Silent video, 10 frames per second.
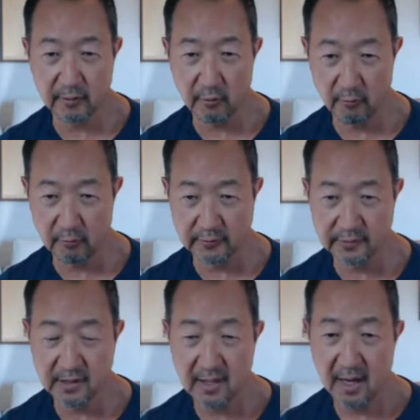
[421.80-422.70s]

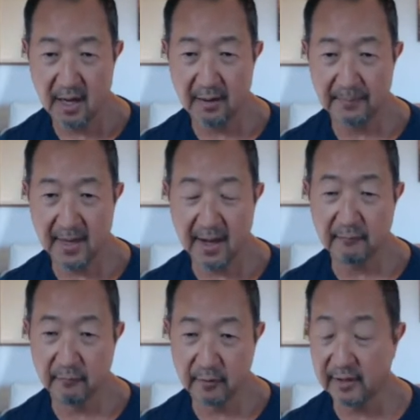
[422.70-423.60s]
goals that
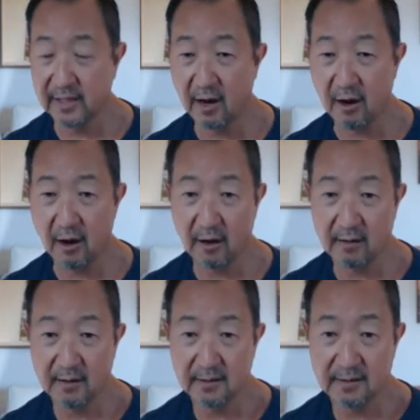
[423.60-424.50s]
really
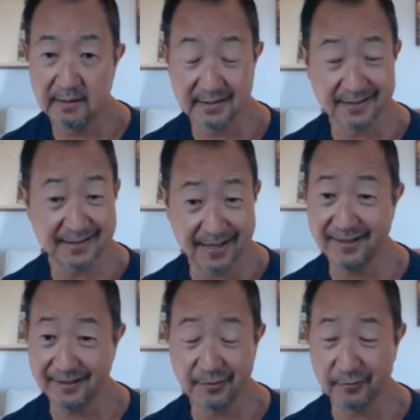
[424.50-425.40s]
are
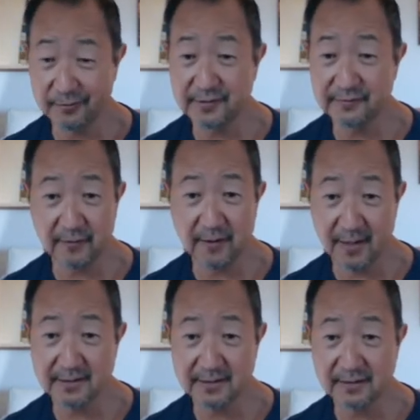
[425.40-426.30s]
sustaining goals for
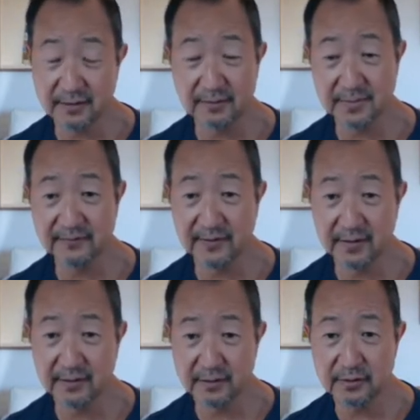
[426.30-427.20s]
us in terms of an
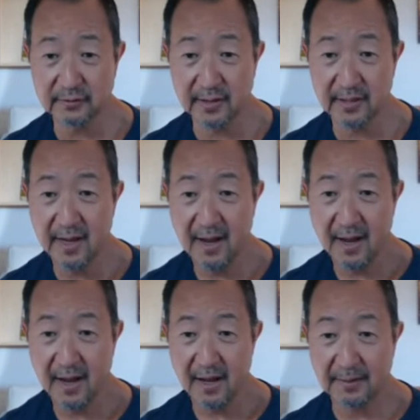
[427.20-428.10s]
industry.
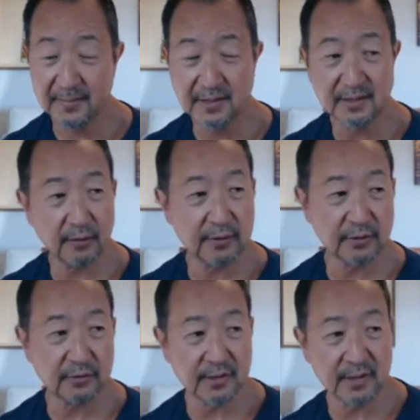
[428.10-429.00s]
It's so
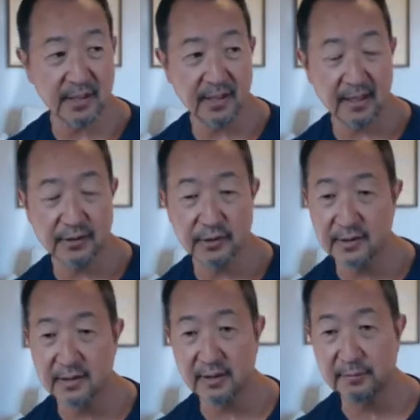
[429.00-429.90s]
interesting. I
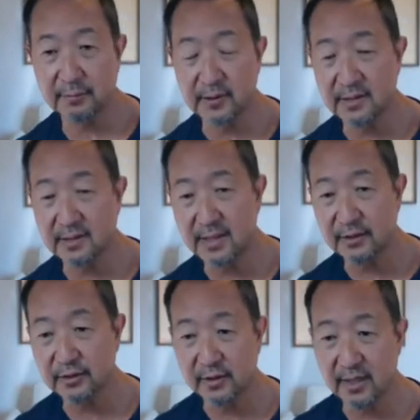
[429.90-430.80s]
just did a
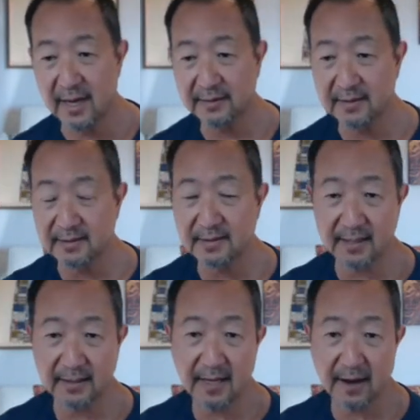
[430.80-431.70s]
presentation at the
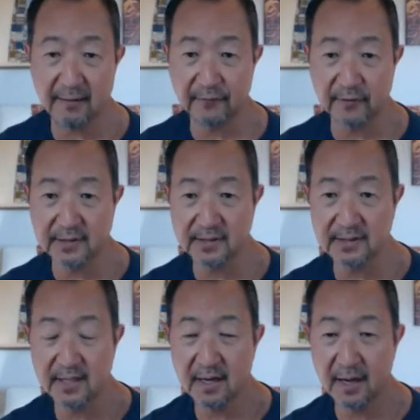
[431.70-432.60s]
CITA
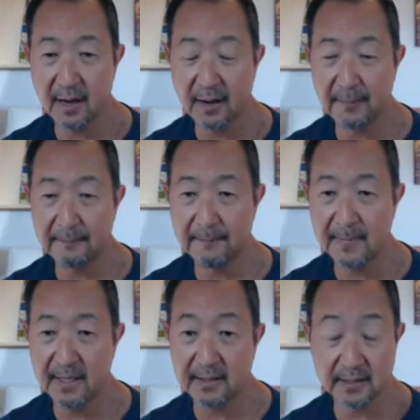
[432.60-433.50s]
conference
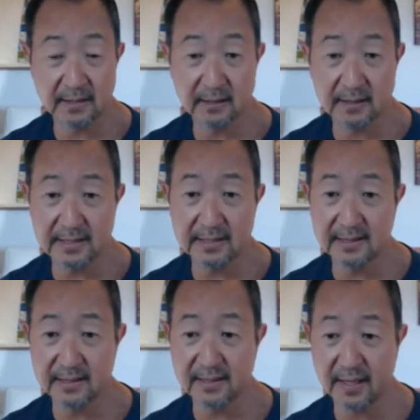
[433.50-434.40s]
in
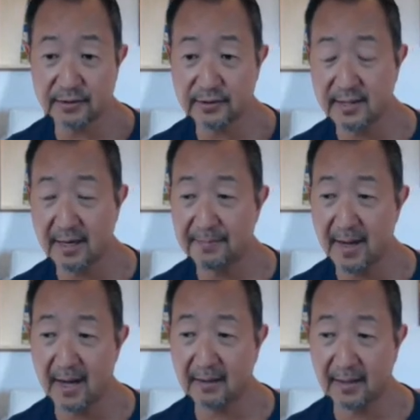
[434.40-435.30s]
DC. I just got
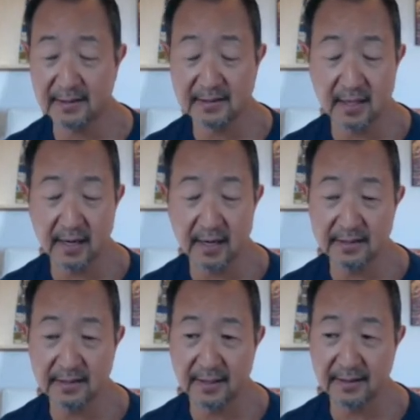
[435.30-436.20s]
back last
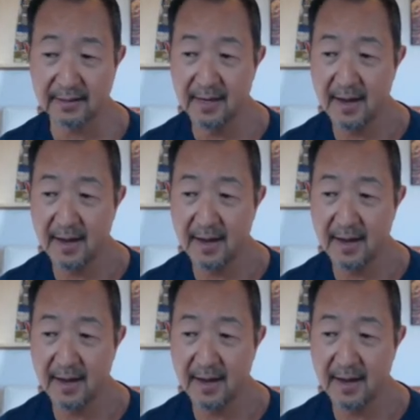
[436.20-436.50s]
night, and